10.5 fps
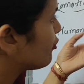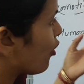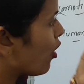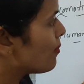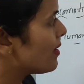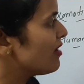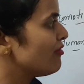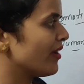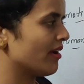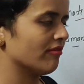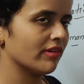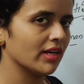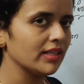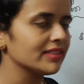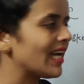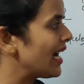form a
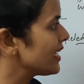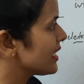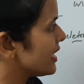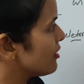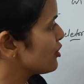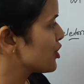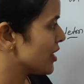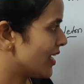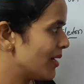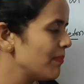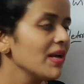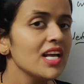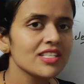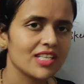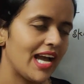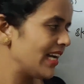framework that gives shape
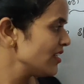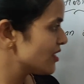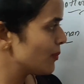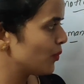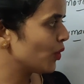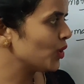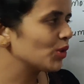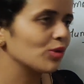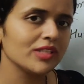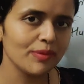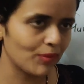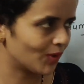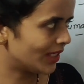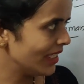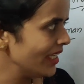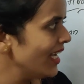and support to the
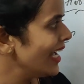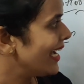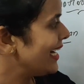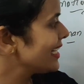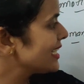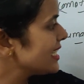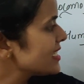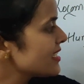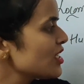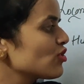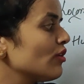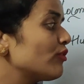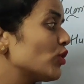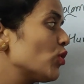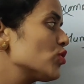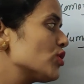body. It consists of
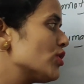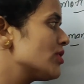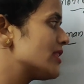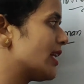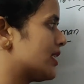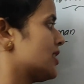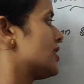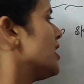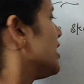206.